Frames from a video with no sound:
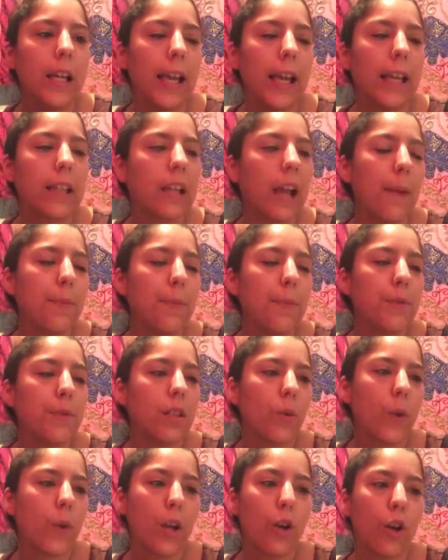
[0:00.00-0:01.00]
It captures
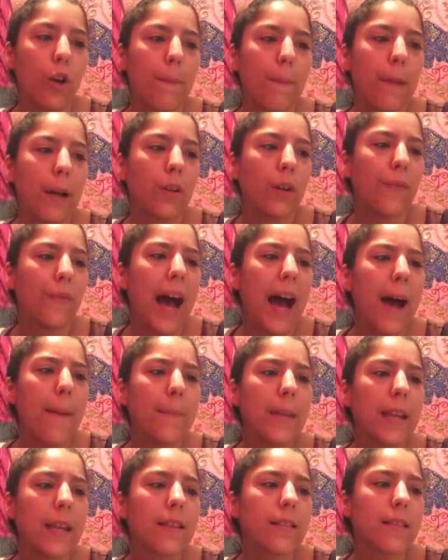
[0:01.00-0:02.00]
a greater amount of
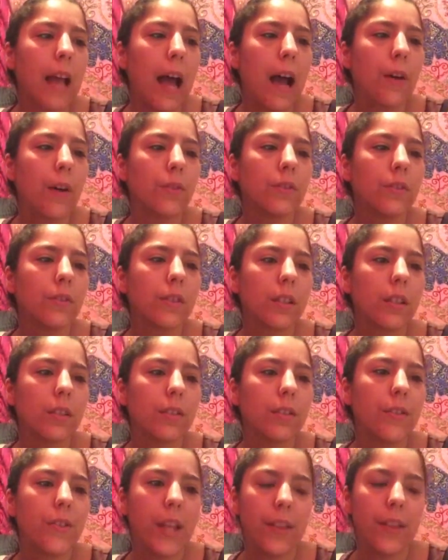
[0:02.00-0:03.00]
ambient sound
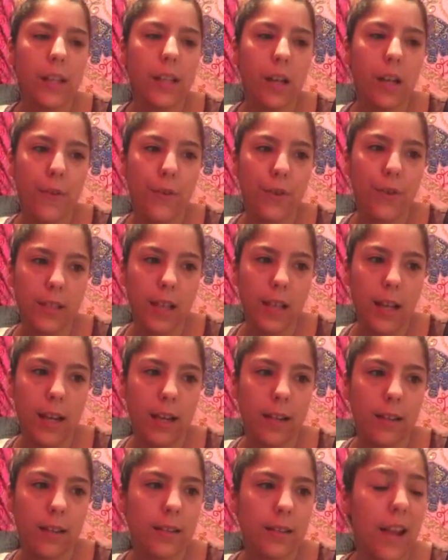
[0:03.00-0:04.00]
than the other
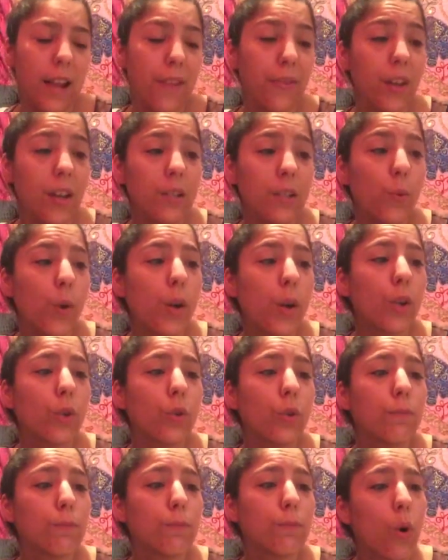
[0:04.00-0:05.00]
settings, and thus will
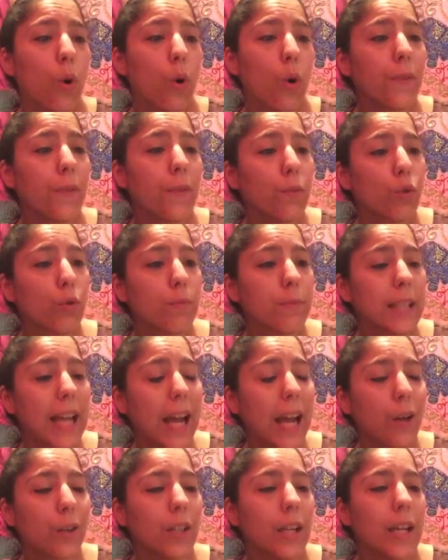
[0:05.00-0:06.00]
include more of the room
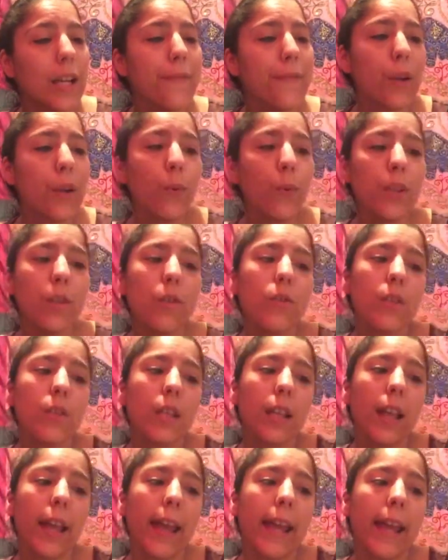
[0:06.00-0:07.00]
sound than when
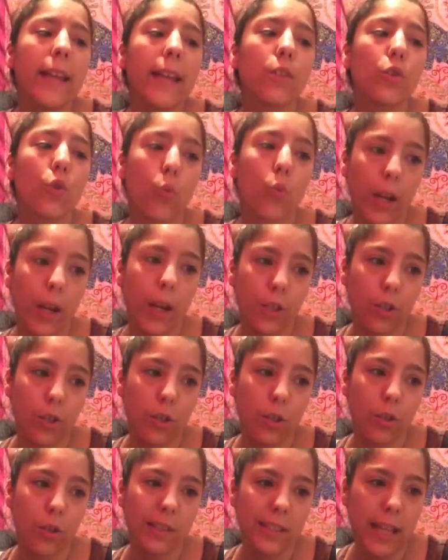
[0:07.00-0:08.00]
using a
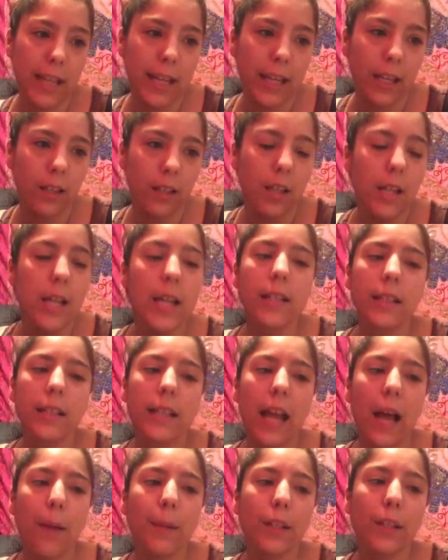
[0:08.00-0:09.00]
directional setting.
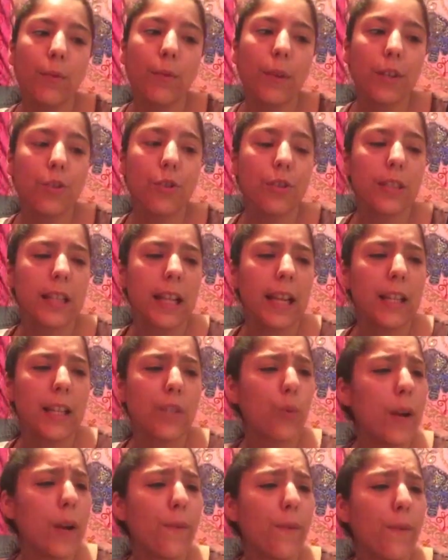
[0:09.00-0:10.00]
The omnidirectional setting is
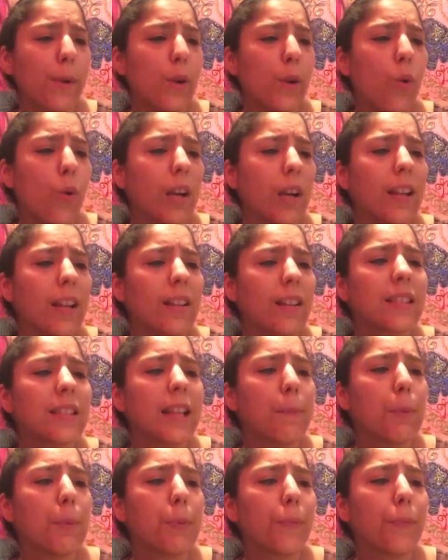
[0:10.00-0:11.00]
great for recording
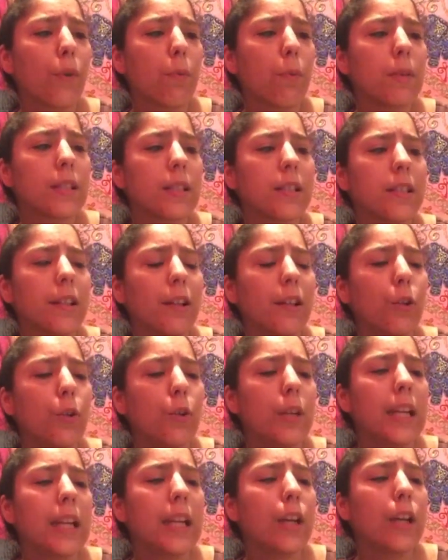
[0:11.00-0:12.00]
ensemble performances,
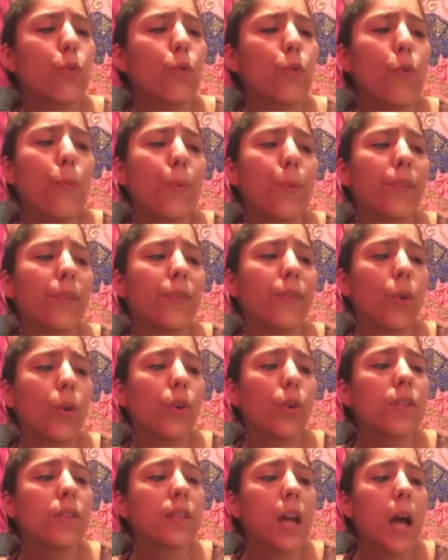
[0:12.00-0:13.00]
including group
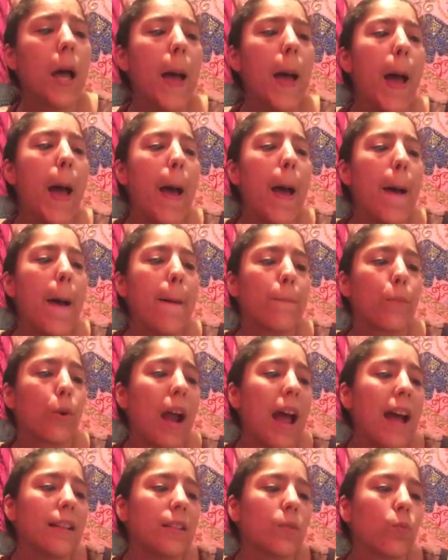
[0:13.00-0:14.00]
vocals,
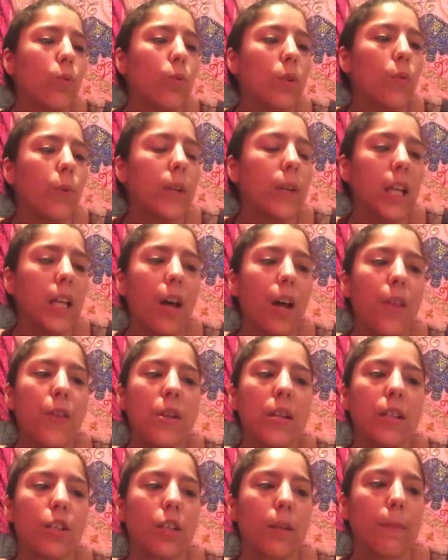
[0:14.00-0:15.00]
brass, woodwind, and
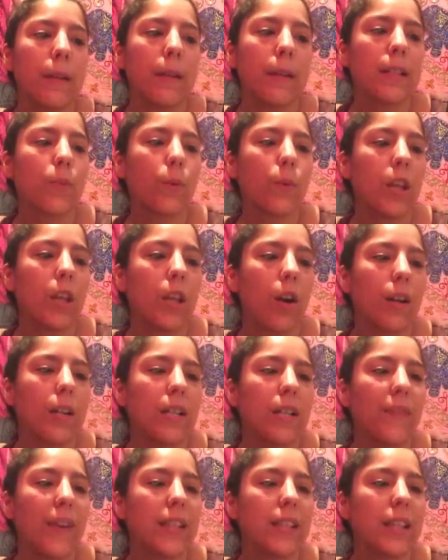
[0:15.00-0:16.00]
other instruments, with the
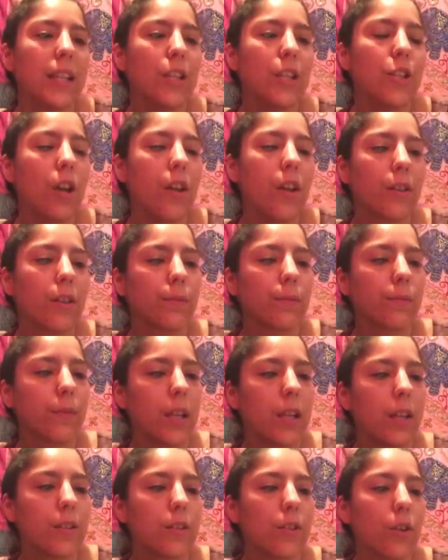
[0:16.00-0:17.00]
artists facing each other
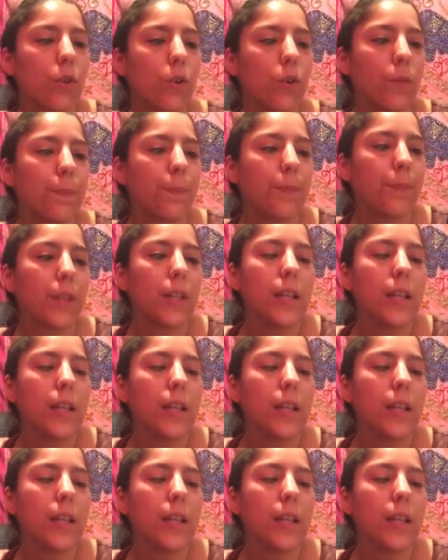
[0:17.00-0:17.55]
in a circle.